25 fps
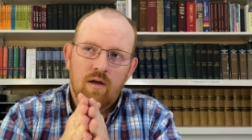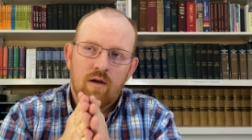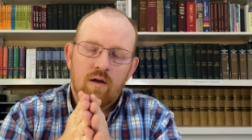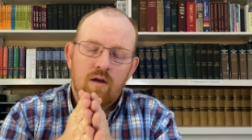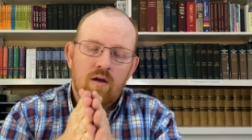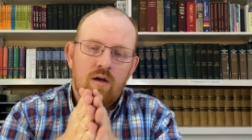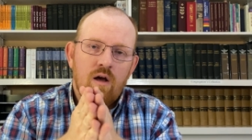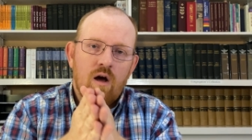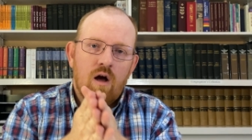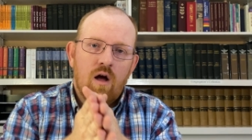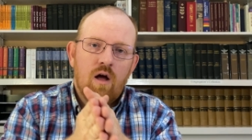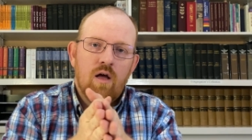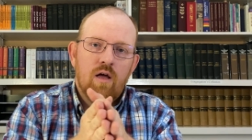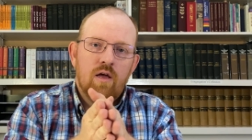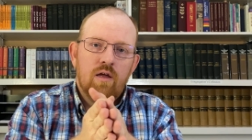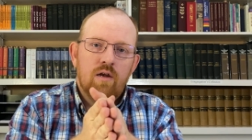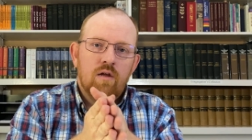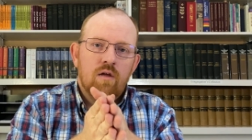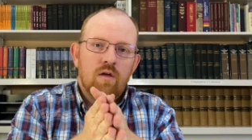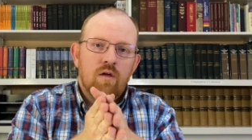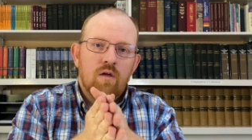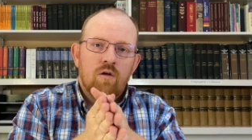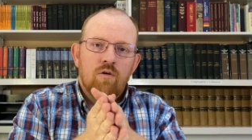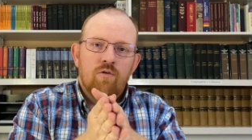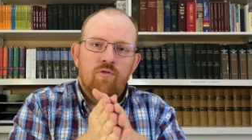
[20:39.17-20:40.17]
God
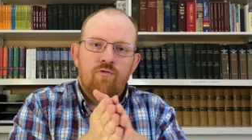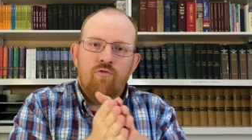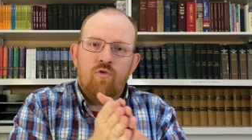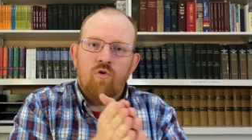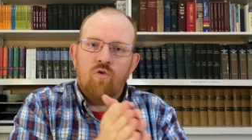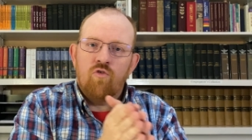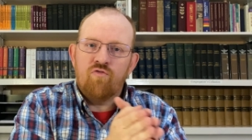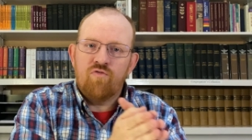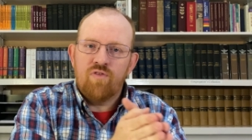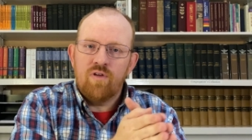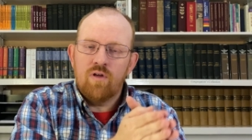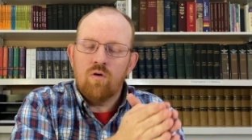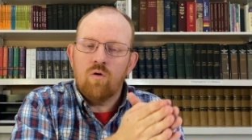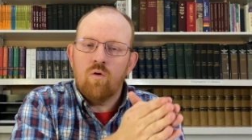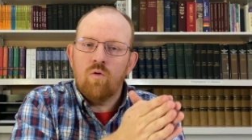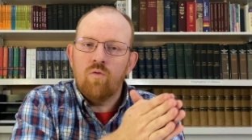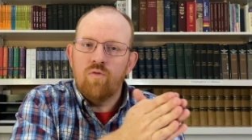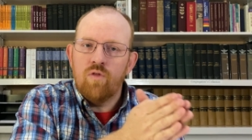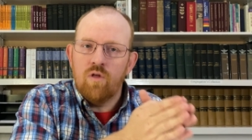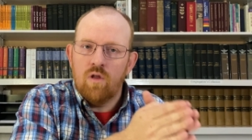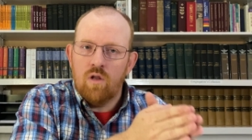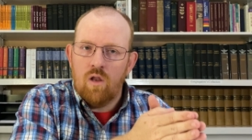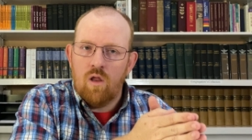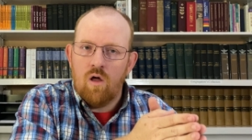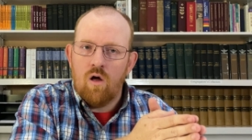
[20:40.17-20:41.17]
fulfilled
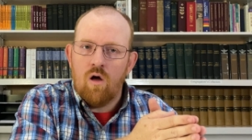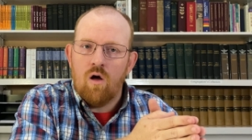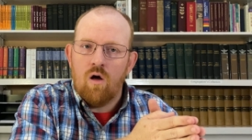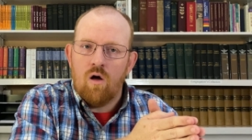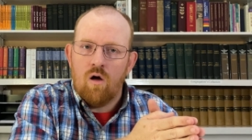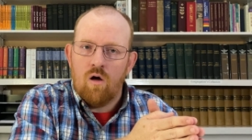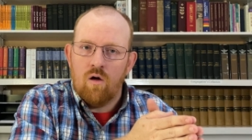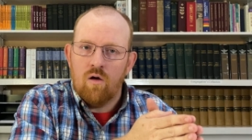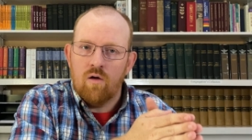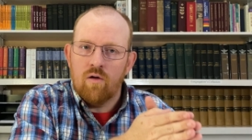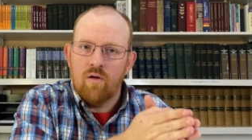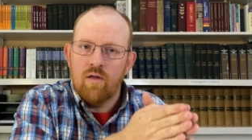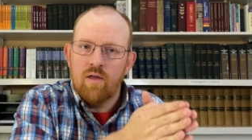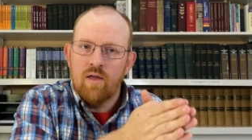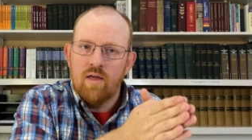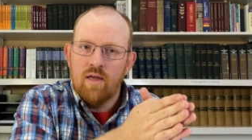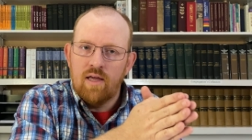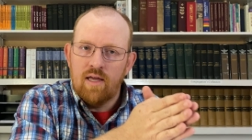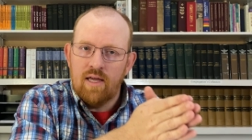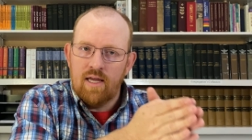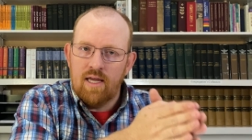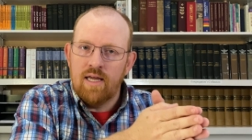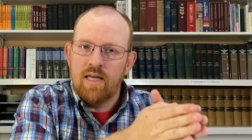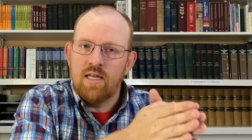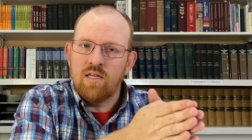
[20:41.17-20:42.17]
the law
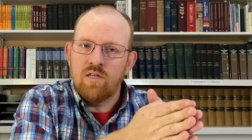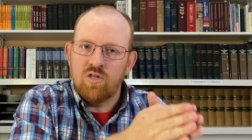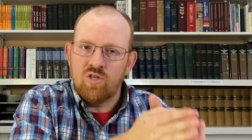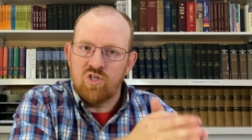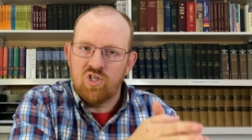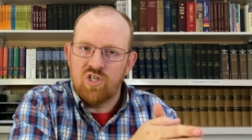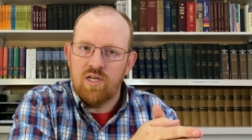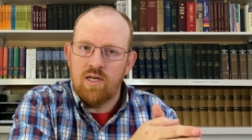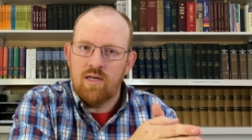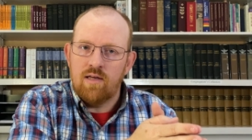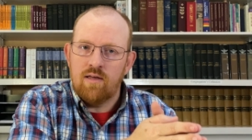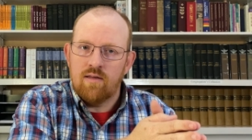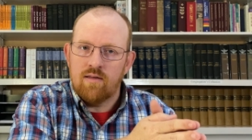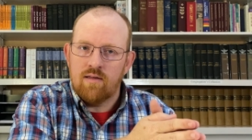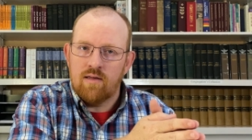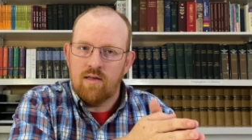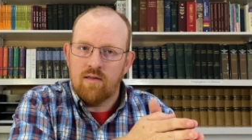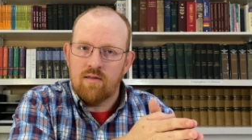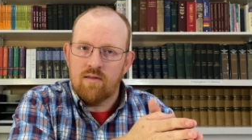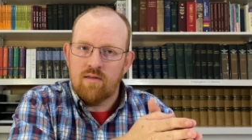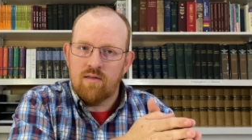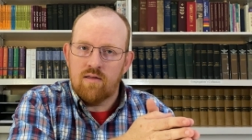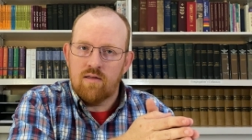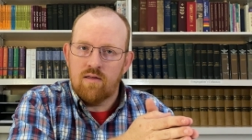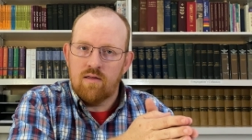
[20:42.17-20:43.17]
in
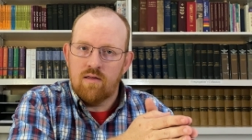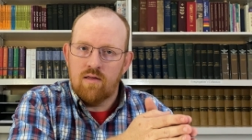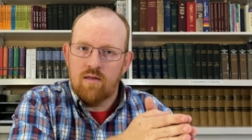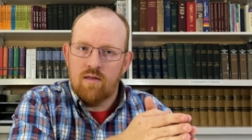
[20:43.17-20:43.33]
Jesus